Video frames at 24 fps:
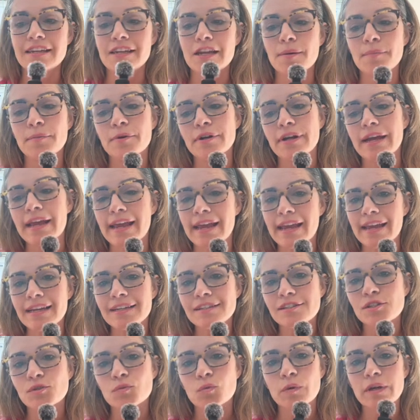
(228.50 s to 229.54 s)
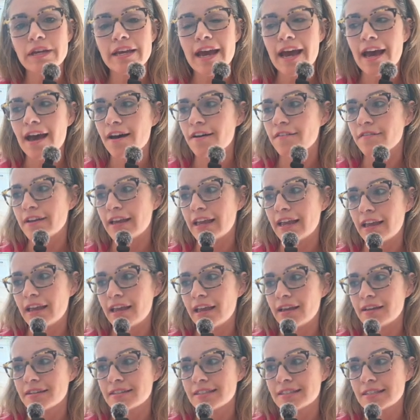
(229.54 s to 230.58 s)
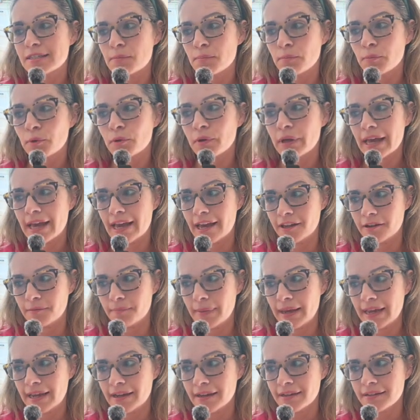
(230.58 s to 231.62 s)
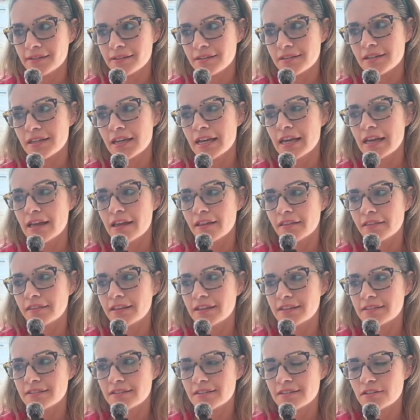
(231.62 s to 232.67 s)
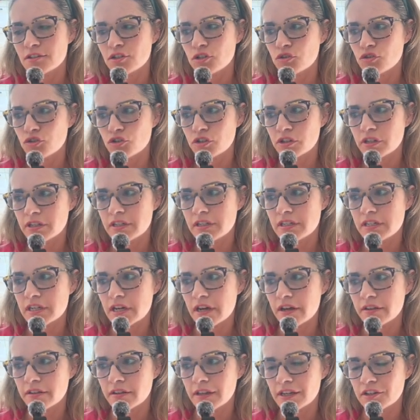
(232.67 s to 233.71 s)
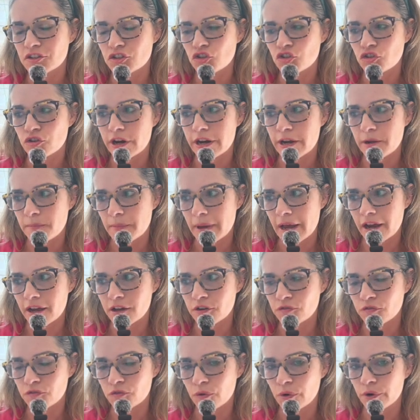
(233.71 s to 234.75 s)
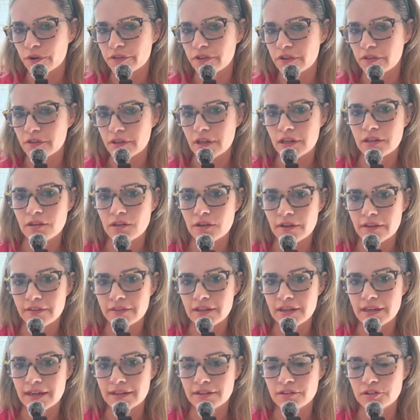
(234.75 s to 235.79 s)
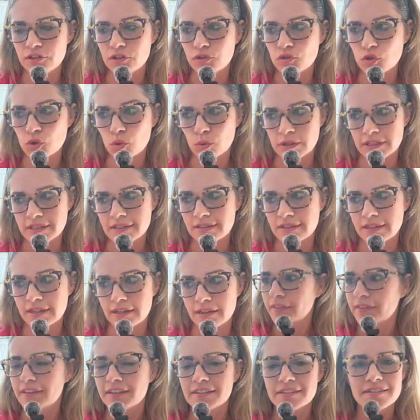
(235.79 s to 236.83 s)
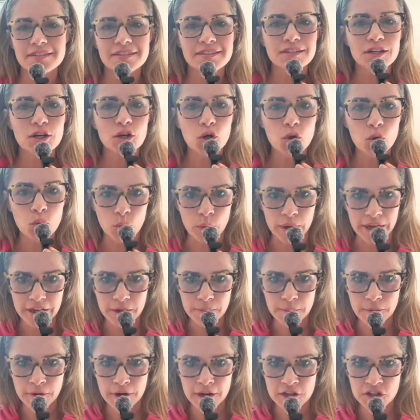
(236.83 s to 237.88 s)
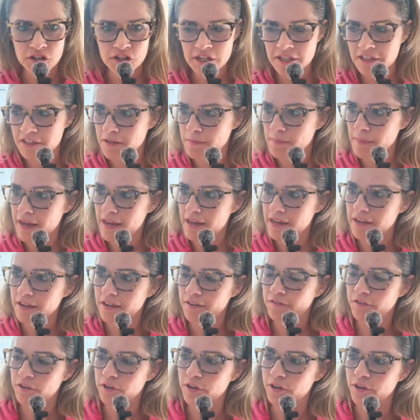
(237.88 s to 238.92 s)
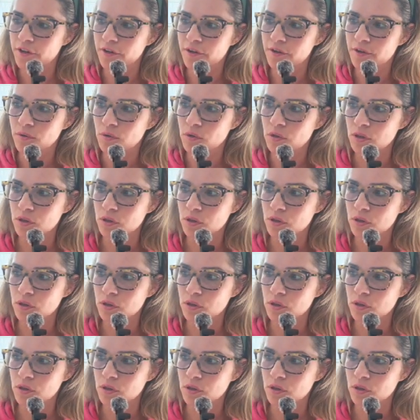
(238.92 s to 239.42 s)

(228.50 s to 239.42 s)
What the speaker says: Number 8, we have a simple headband. This is usually done like straight back and forth, and then at the end you twist it. This is a quick project to make if you're